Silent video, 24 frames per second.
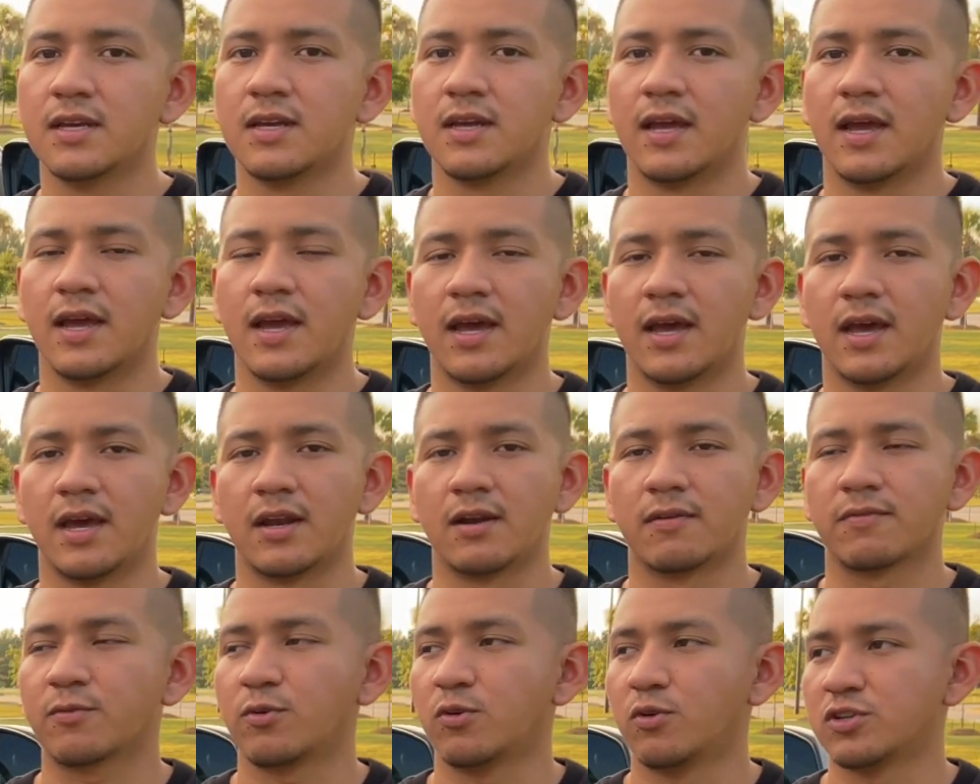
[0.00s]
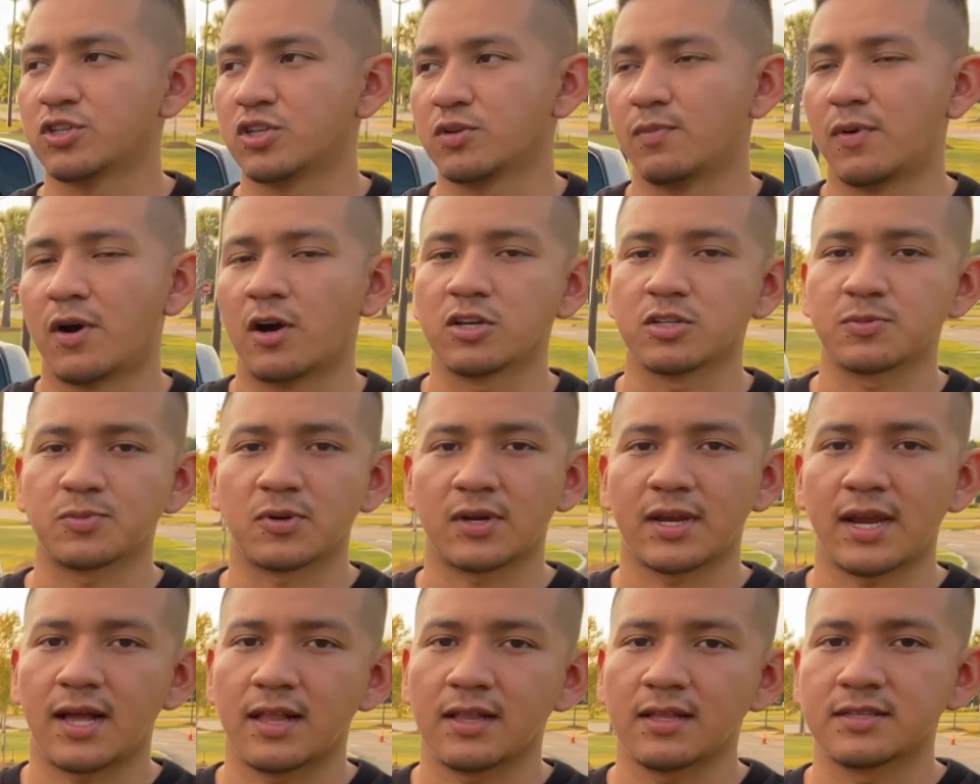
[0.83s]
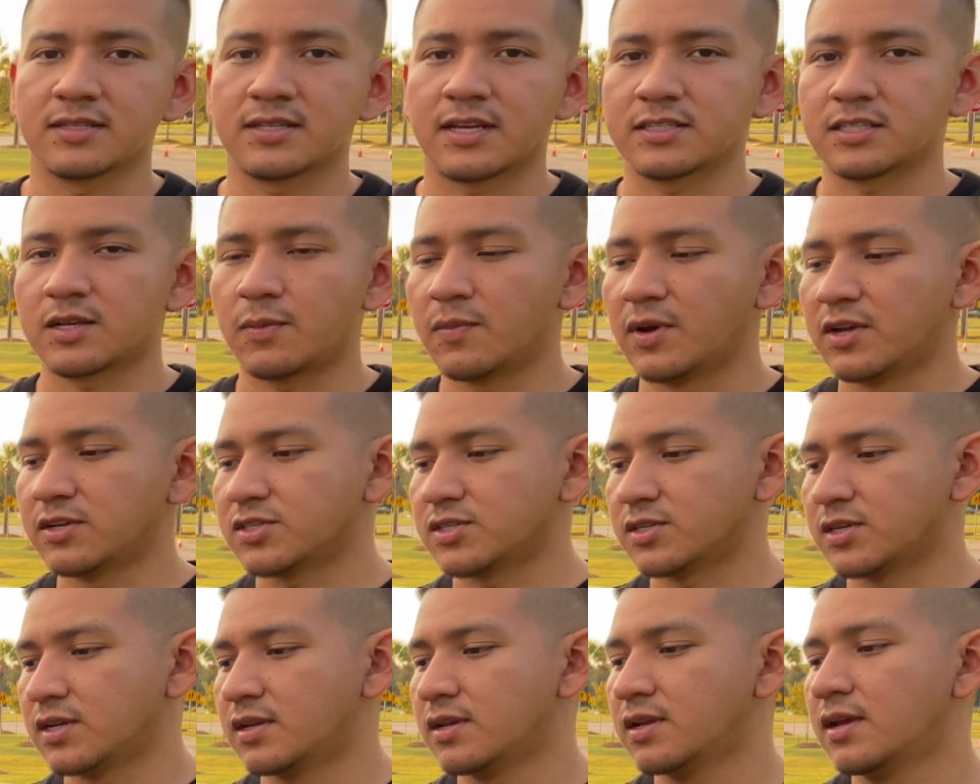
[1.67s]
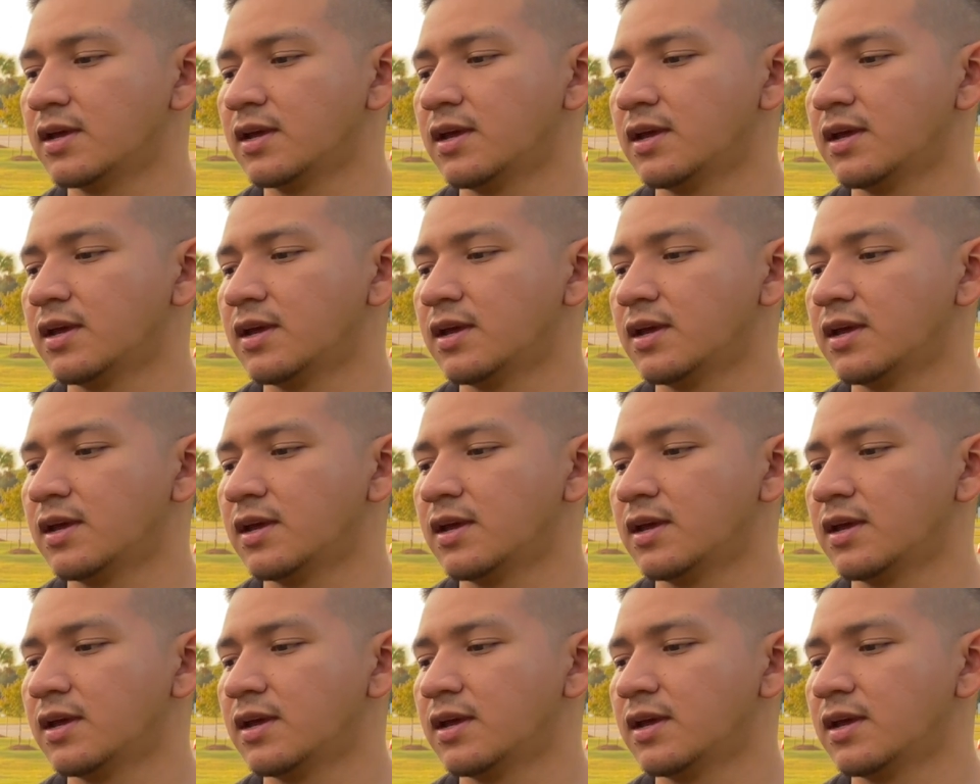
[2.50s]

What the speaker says: and of course your miles per gallon, as I mentioned.